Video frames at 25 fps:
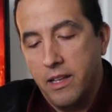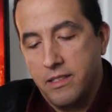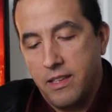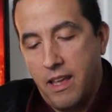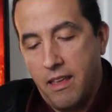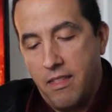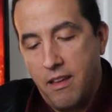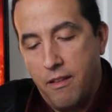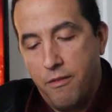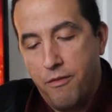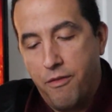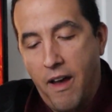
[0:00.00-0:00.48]
It's,
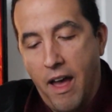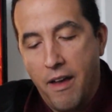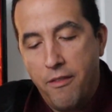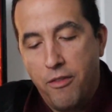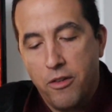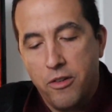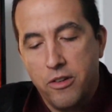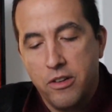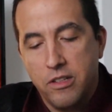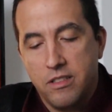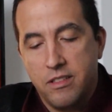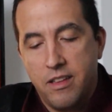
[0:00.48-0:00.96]
I think,
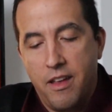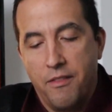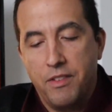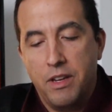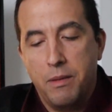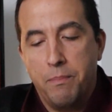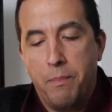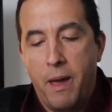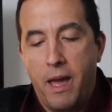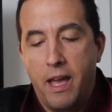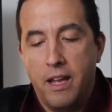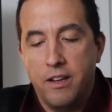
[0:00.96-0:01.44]

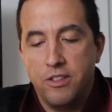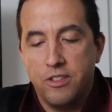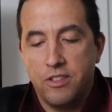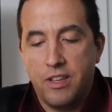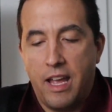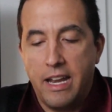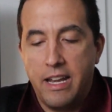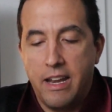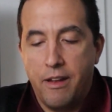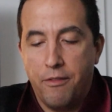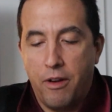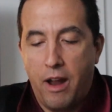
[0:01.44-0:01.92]
570 pages.
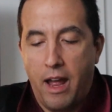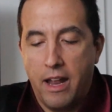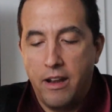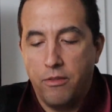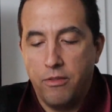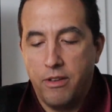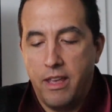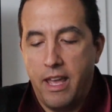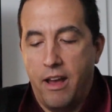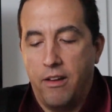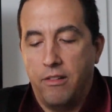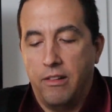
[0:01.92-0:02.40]
I
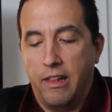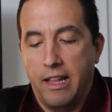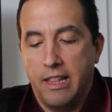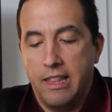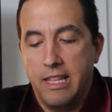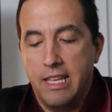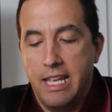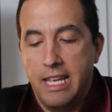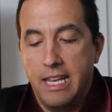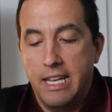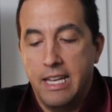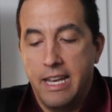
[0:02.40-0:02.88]
don't count, like,
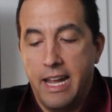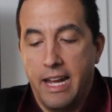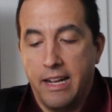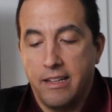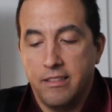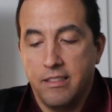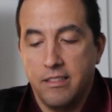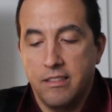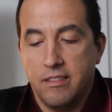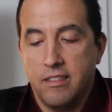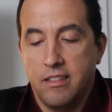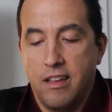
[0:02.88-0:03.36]
the
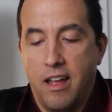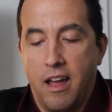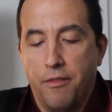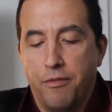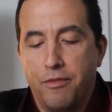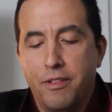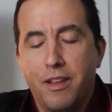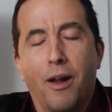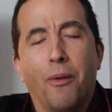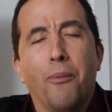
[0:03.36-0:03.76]
index and stuff.